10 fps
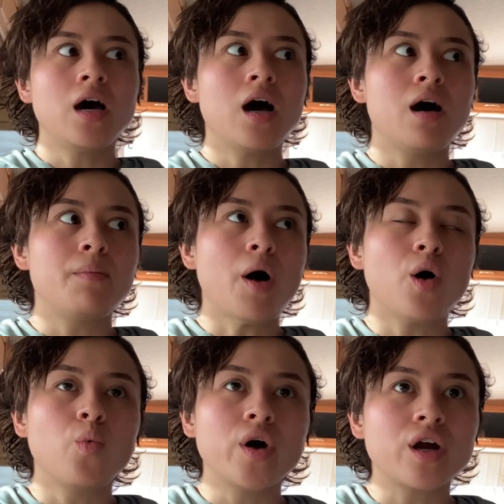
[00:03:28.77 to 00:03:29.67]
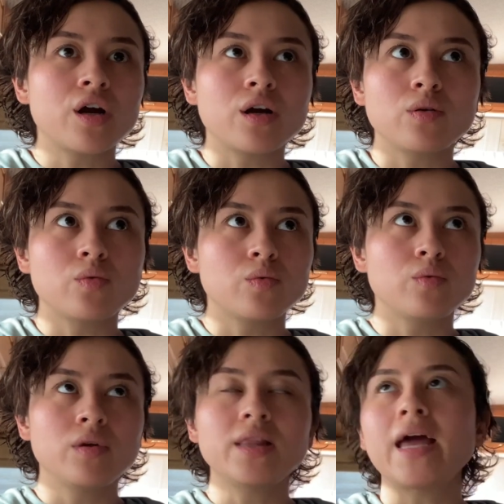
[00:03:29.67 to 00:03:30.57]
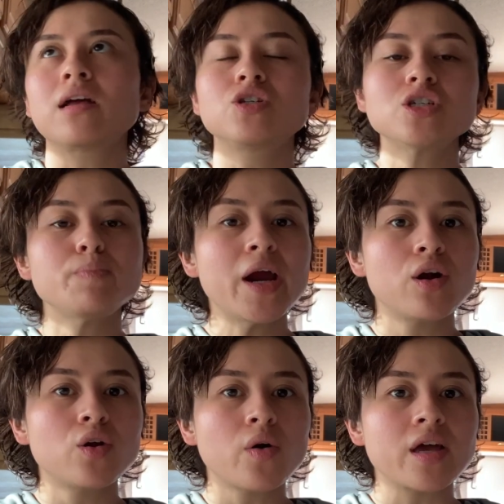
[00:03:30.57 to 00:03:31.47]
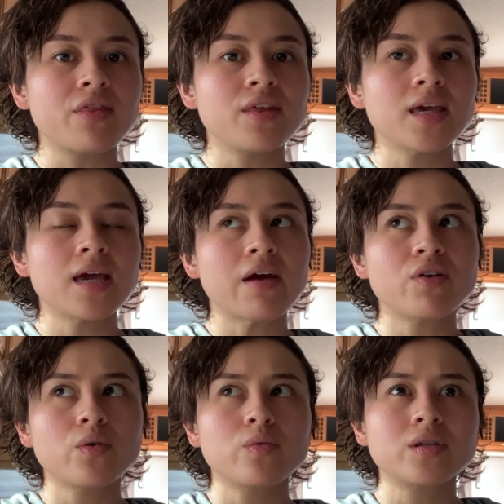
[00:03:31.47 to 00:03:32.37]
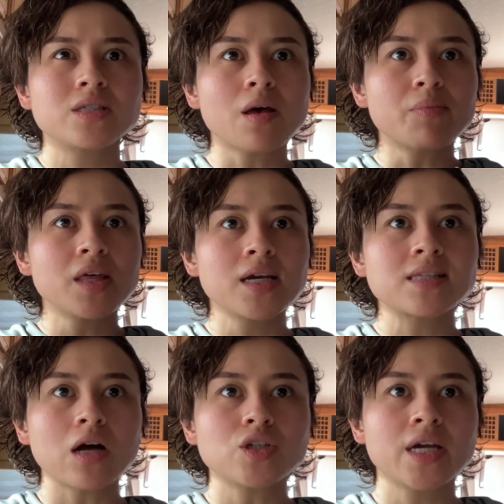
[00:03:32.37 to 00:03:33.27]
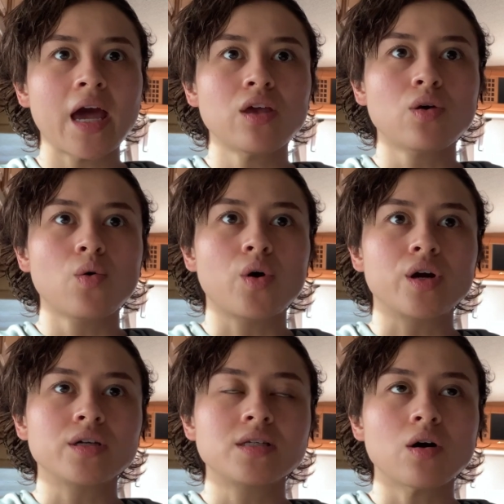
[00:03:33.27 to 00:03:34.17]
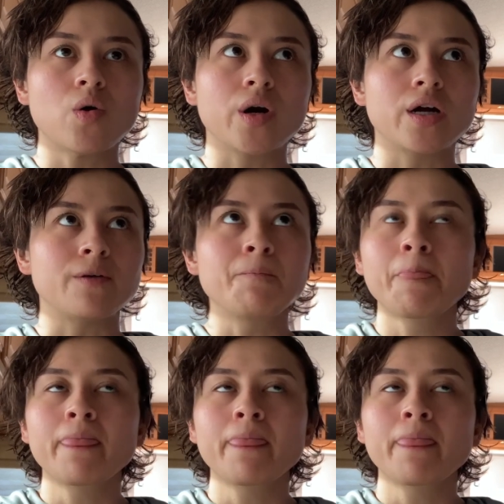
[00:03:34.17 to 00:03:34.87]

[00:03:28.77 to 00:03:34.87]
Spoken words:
Or what are, like, just paranoia, thinking something is out to get you, or